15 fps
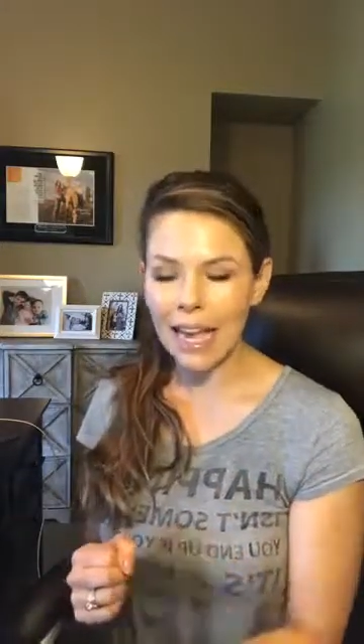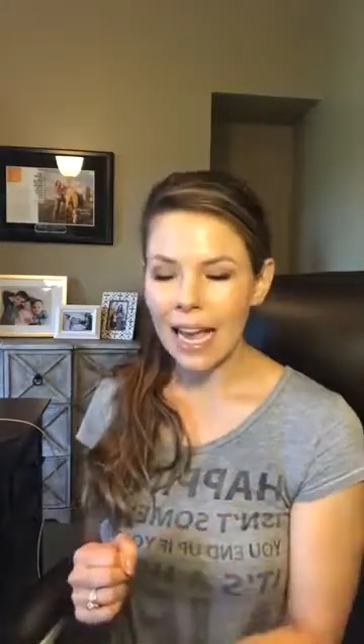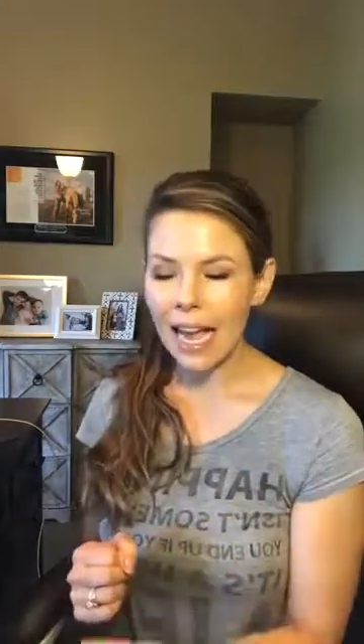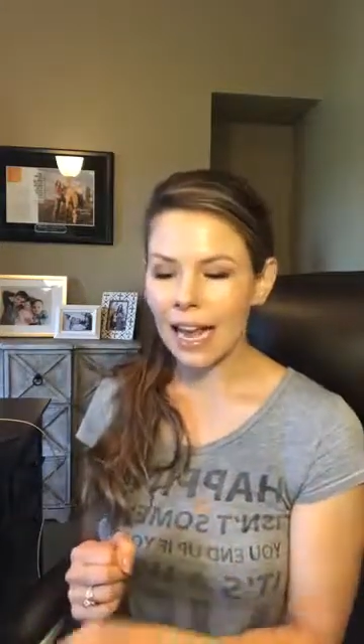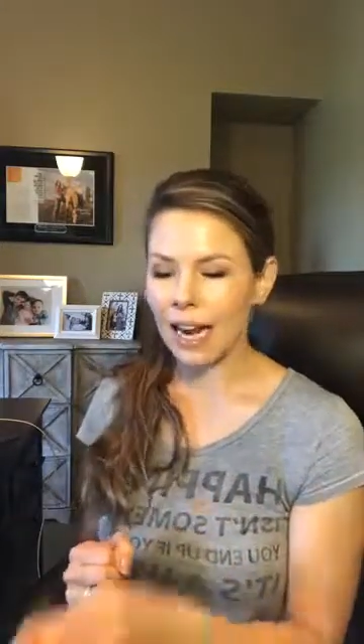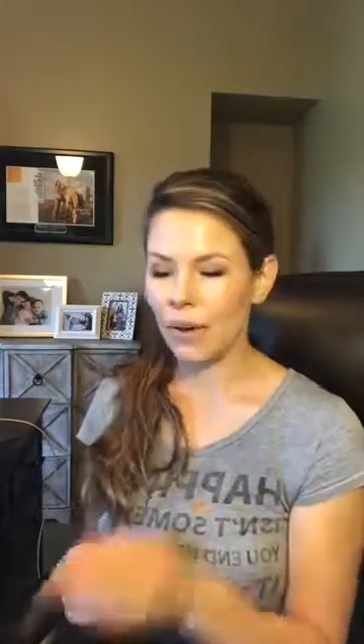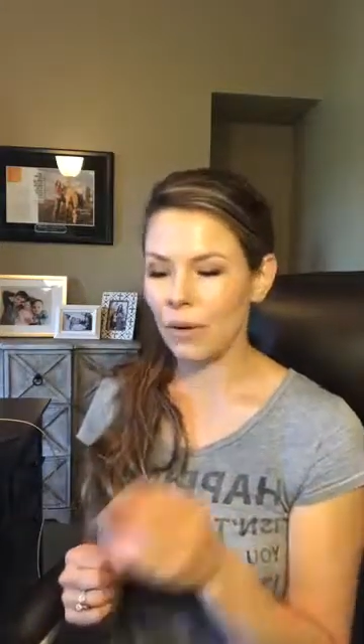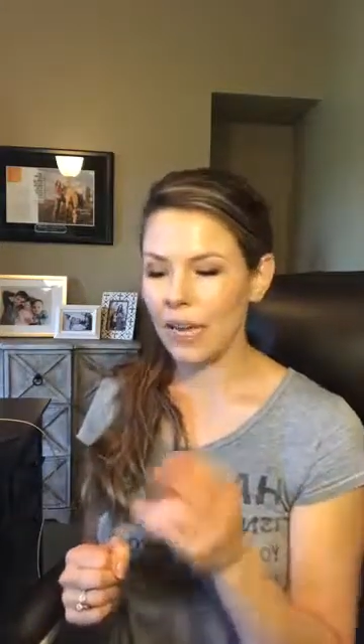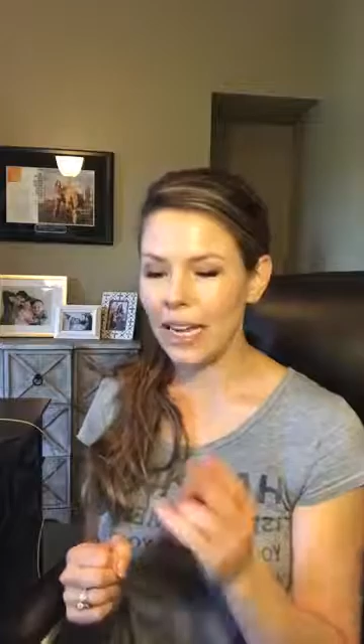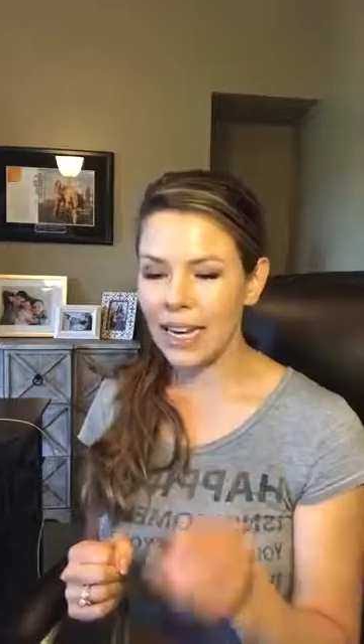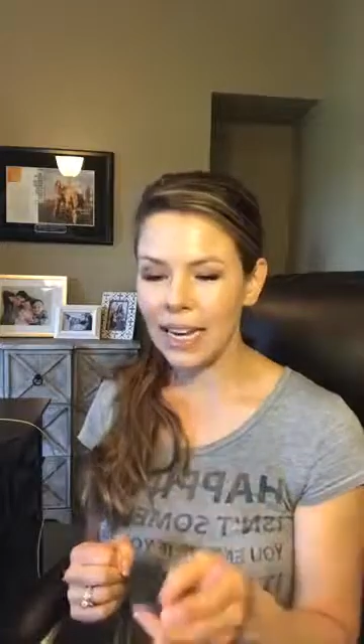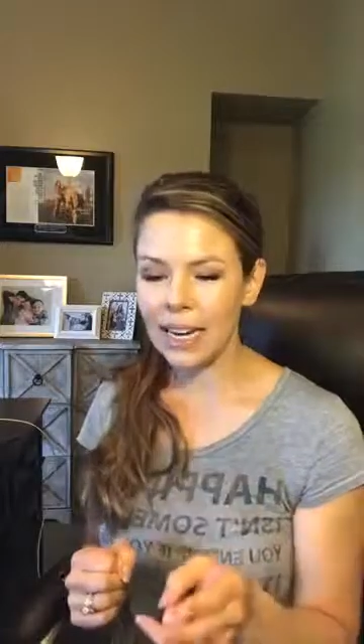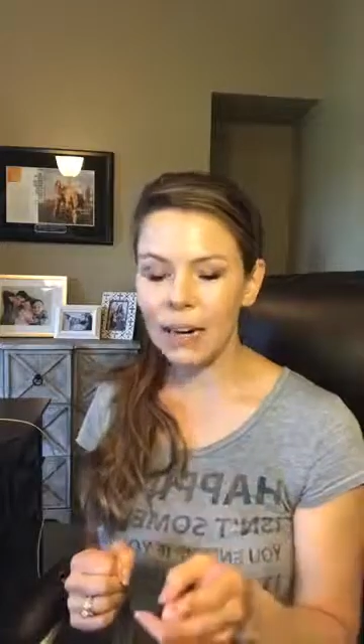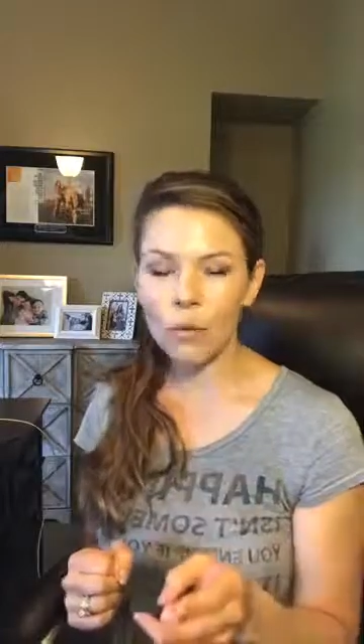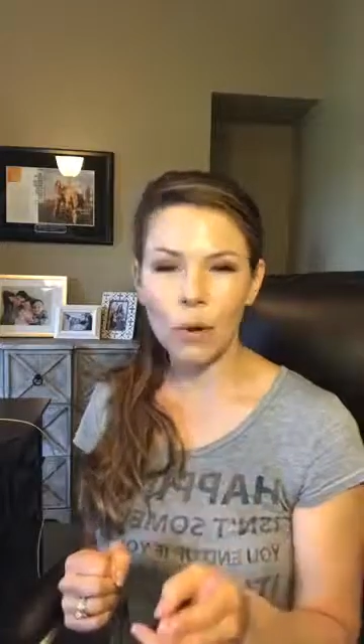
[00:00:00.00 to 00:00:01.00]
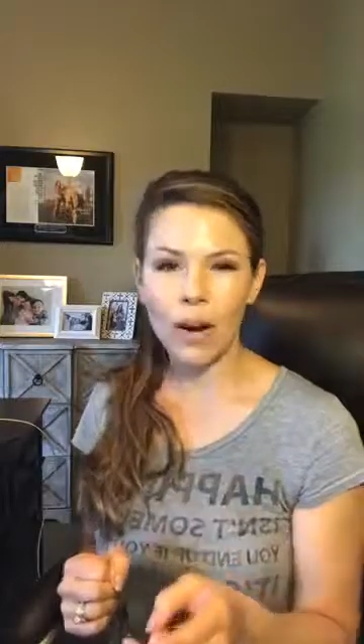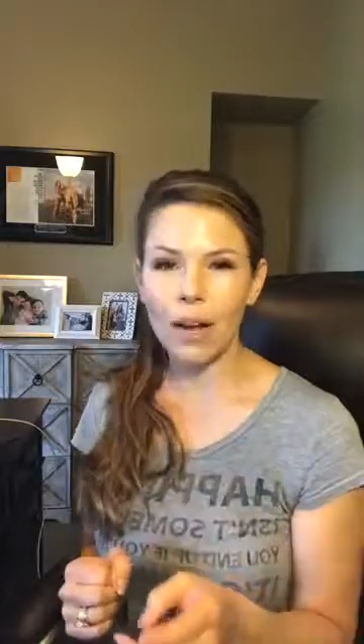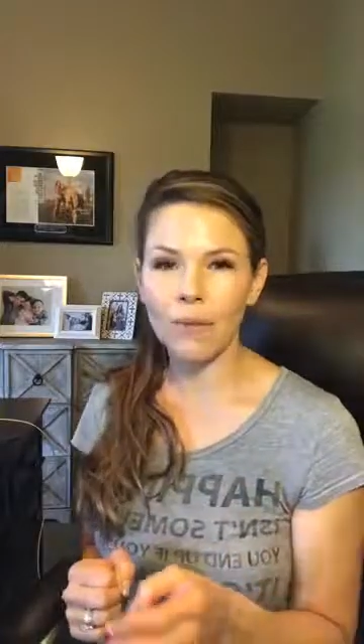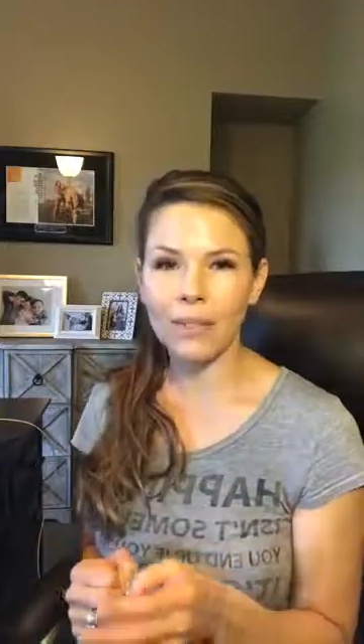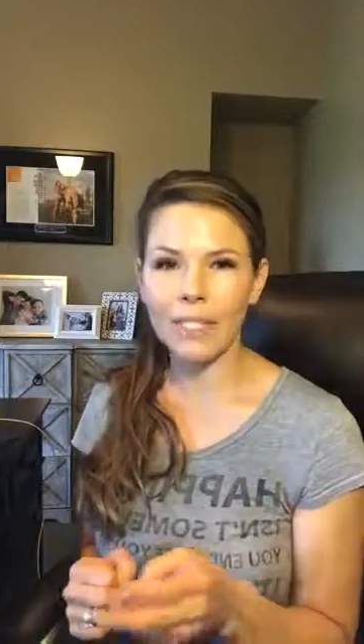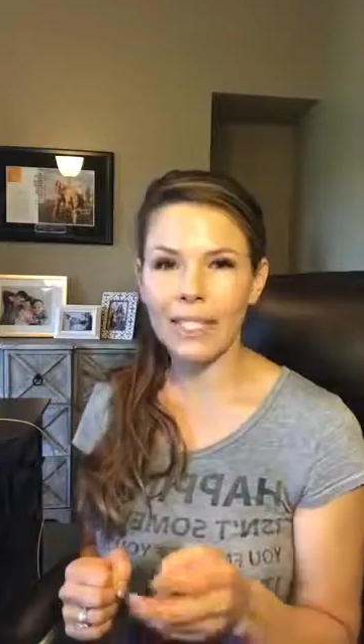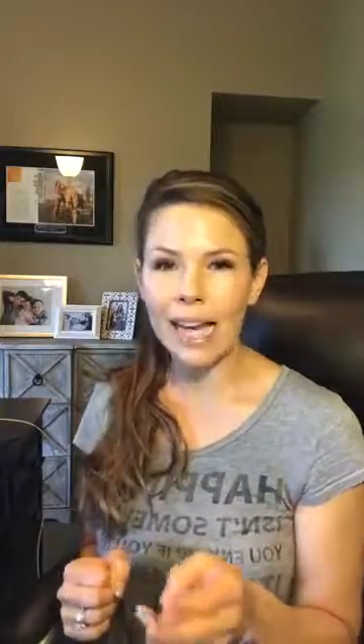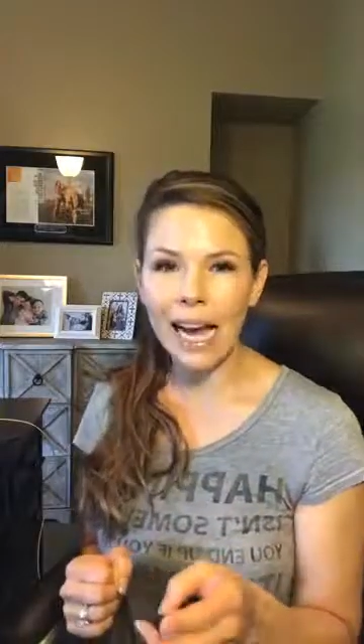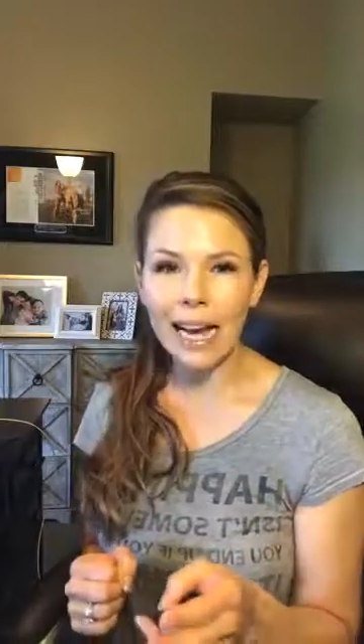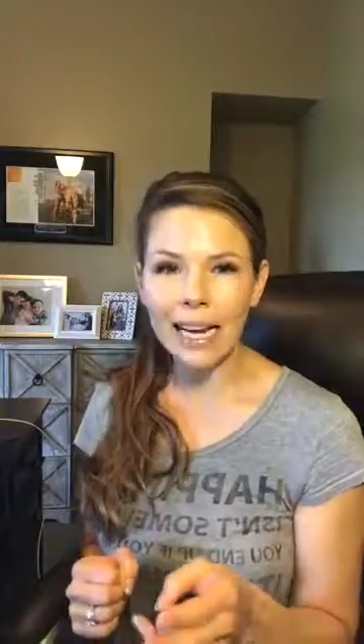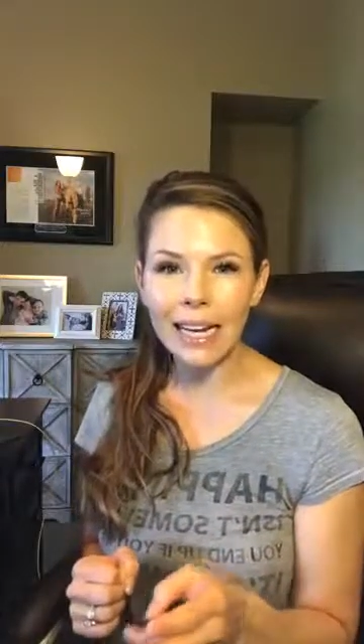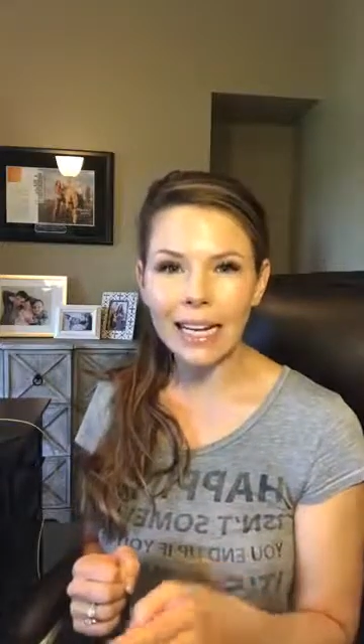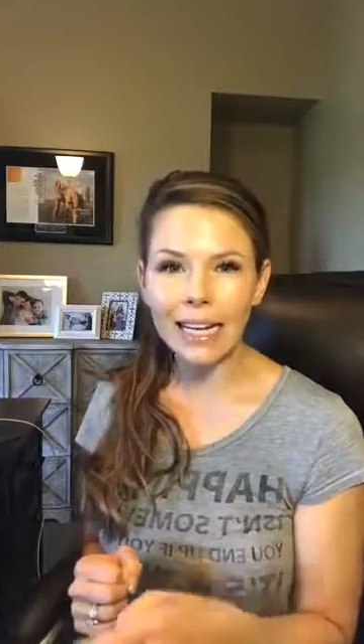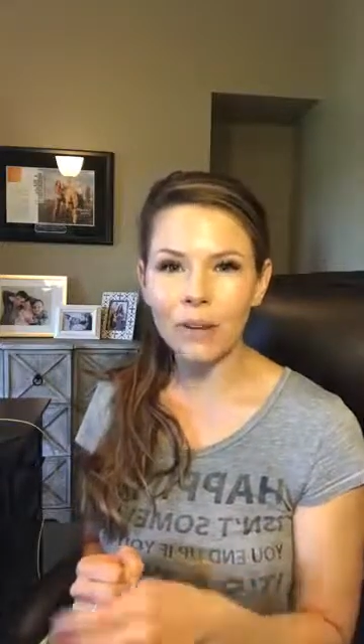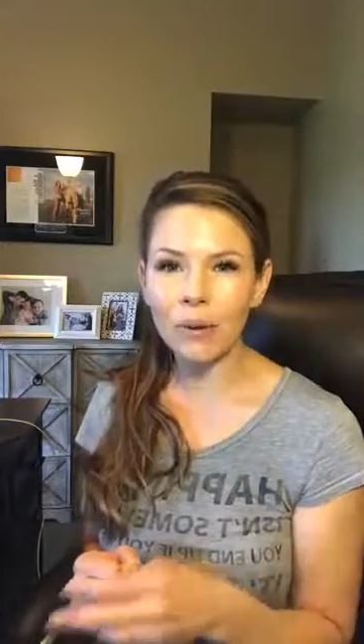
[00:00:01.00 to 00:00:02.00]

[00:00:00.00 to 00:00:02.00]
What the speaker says: and I would eat it when I was dieting,